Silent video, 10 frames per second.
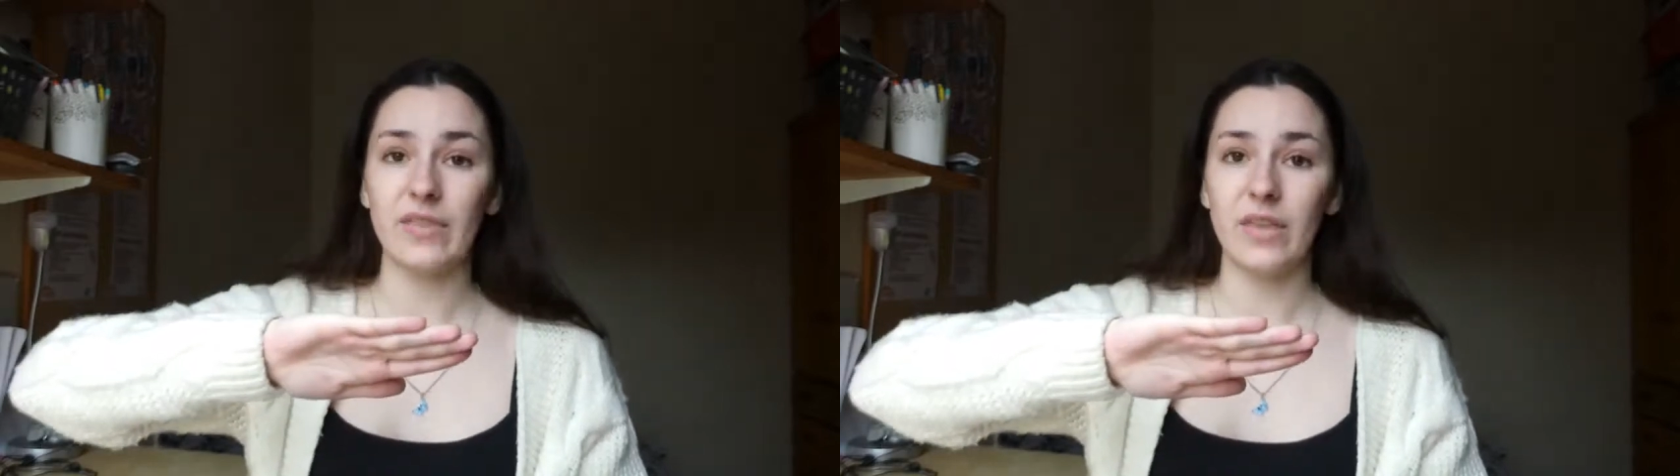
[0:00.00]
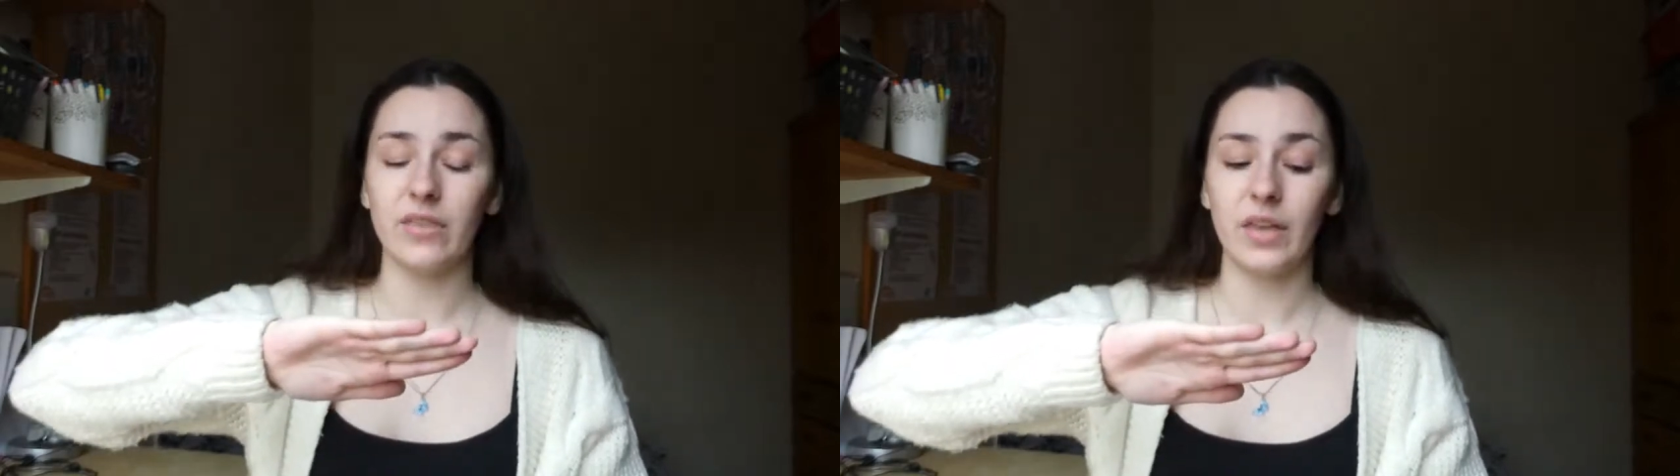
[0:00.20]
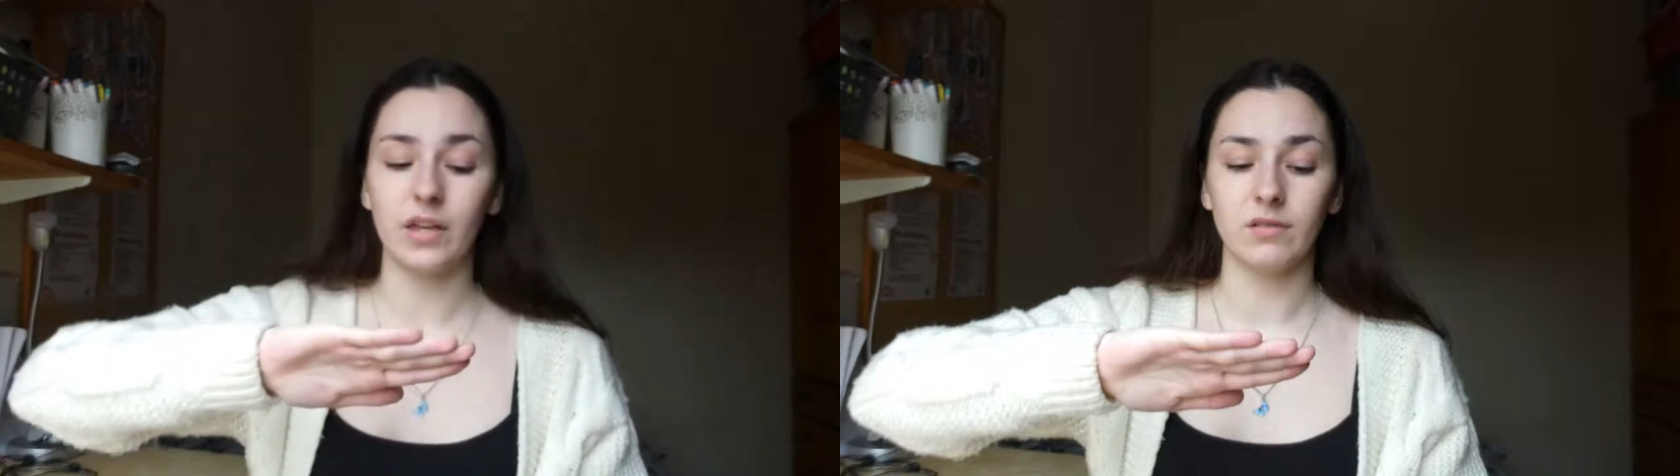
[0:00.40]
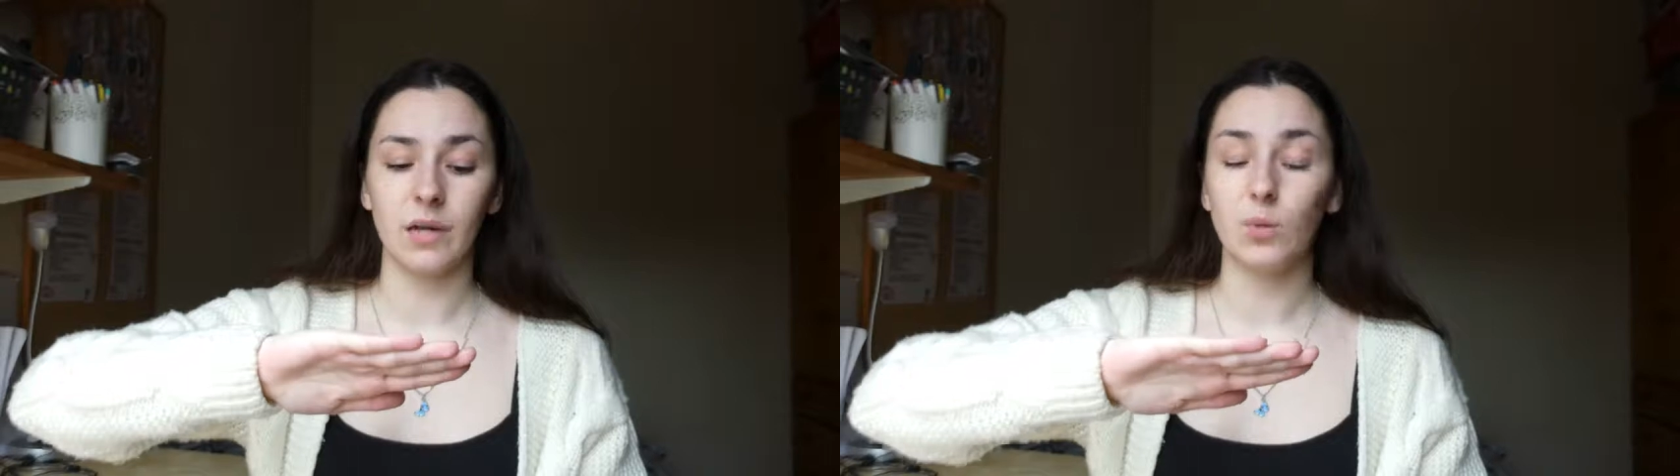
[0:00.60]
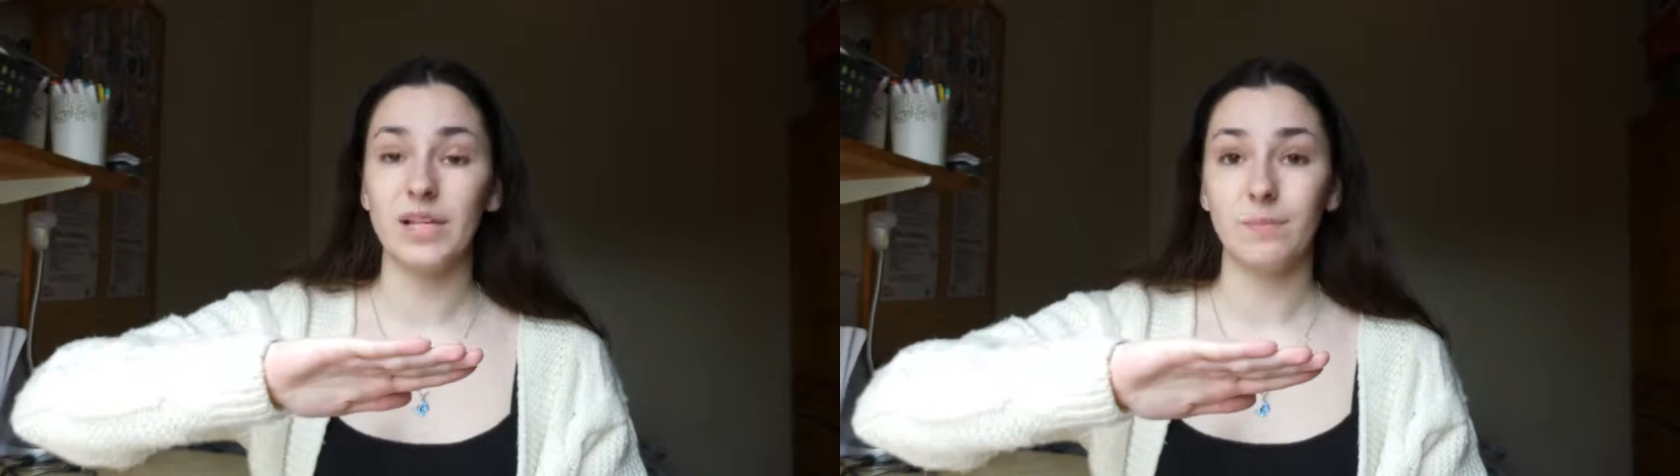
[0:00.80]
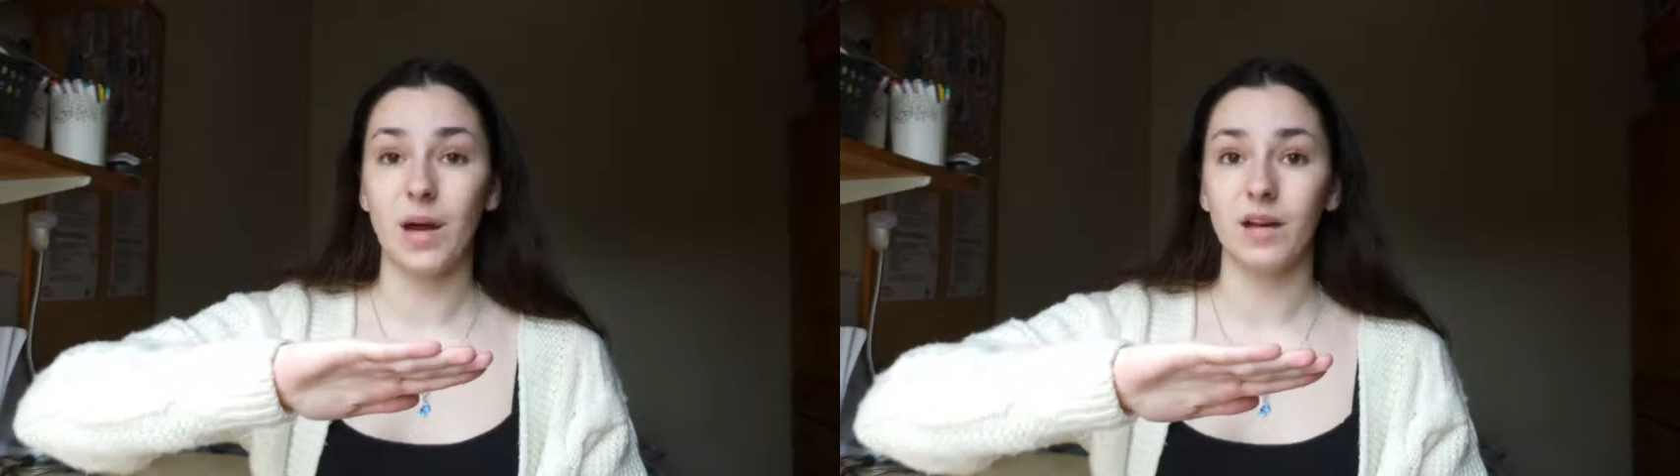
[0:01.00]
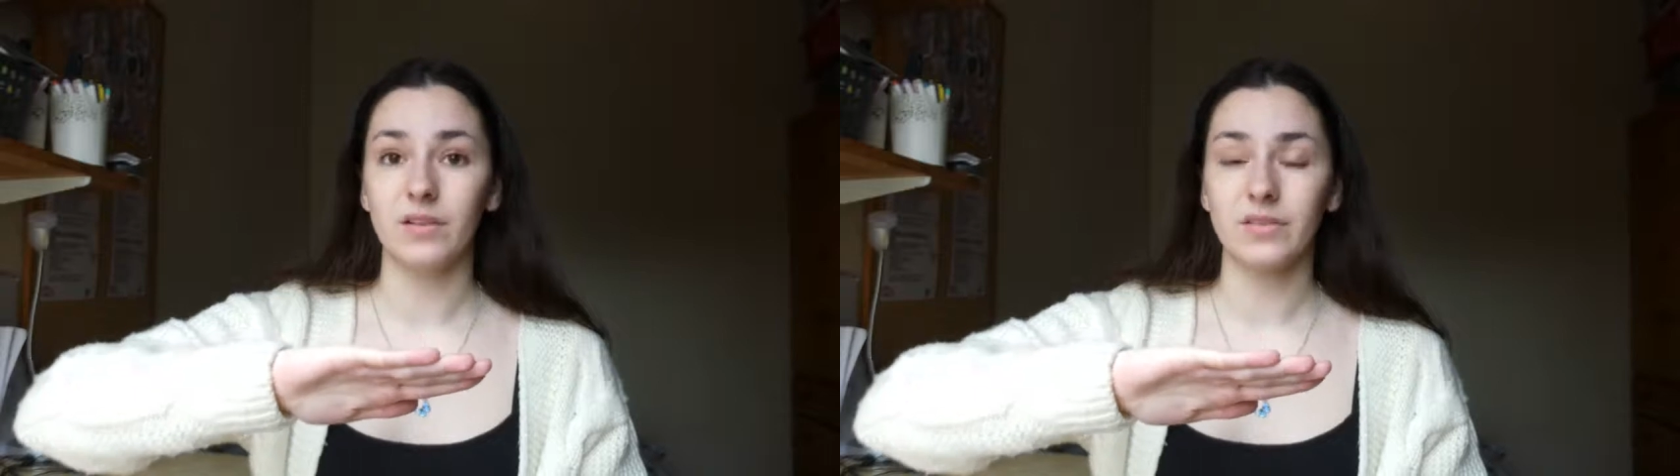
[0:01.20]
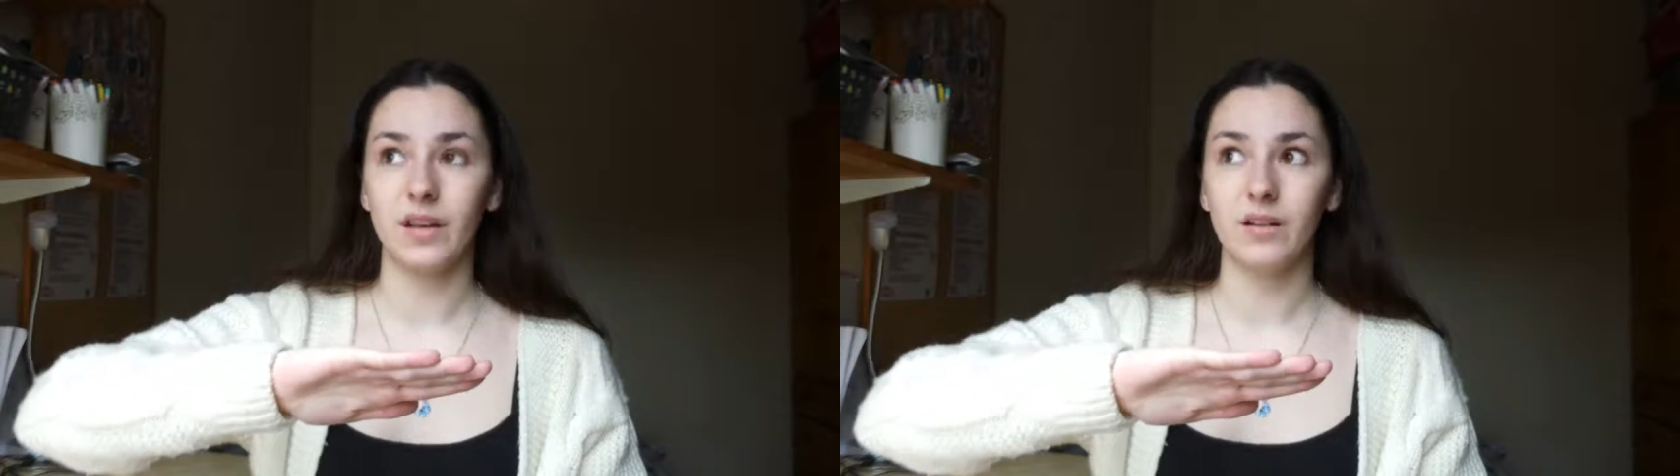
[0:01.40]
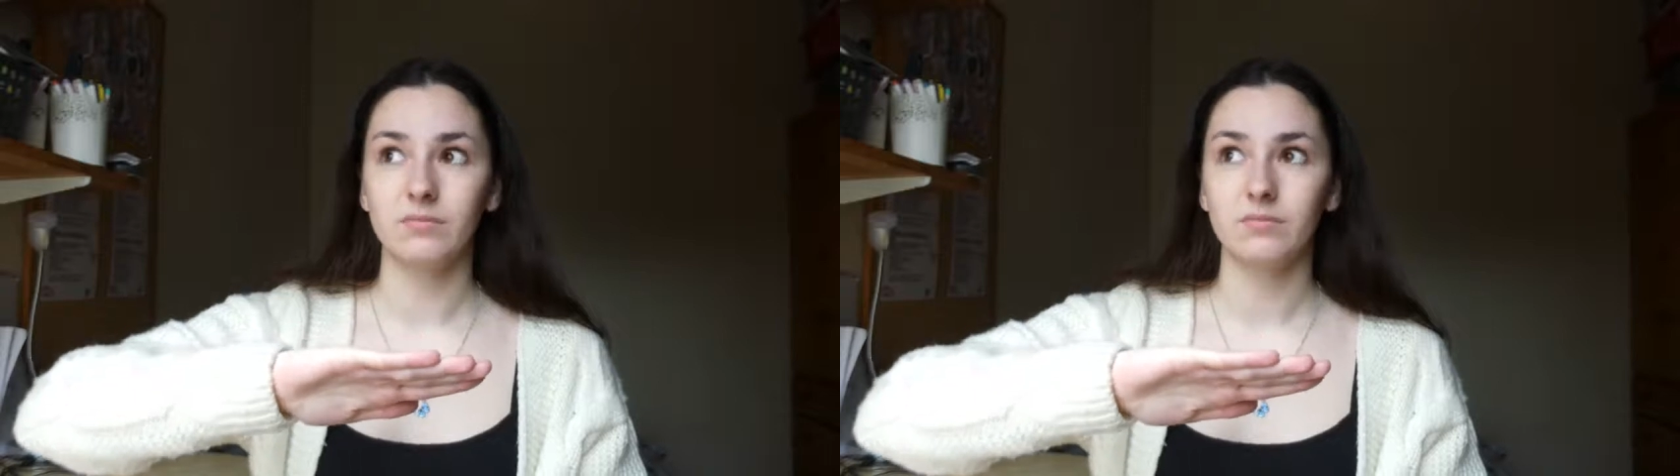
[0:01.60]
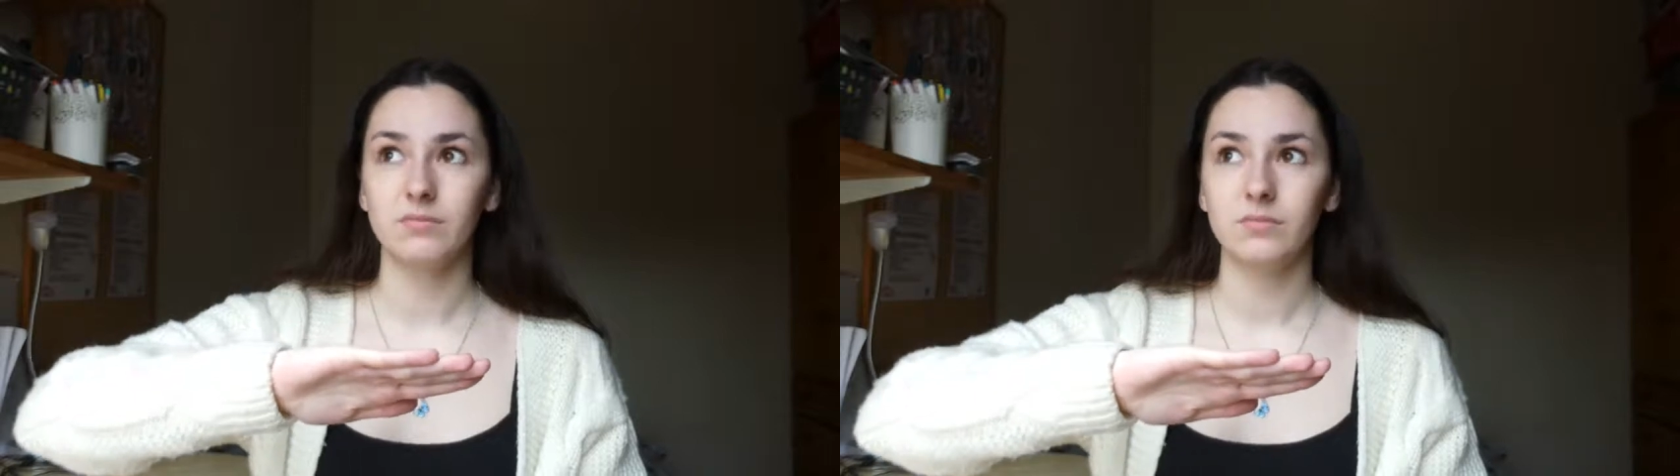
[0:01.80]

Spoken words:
and then think, right, what is my answer?